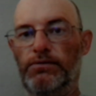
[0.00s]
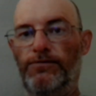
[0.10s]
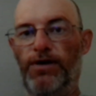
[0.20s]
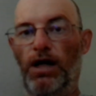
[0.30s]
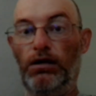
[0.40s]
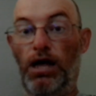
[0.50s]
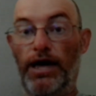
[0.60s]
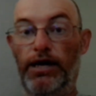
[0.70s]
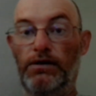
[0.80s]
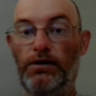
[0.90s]
felt
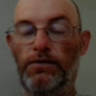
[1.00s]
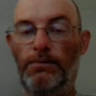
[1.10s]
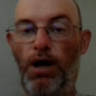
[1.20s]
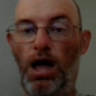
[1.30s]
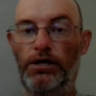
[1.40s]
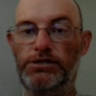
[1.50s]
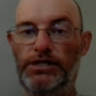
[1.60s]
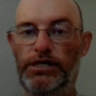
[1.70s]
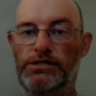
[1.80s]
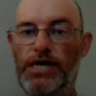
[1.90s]
like the
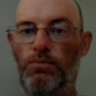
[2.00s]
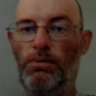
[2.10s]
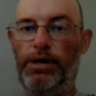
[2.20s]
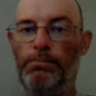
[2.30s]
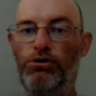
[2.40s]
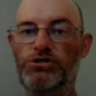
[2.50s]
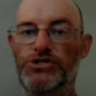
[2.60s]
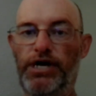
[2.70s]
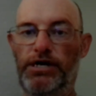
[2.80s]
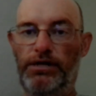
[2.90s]
policies that were being
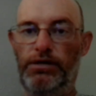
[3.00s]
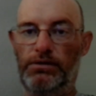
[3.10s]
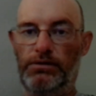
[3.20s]
presented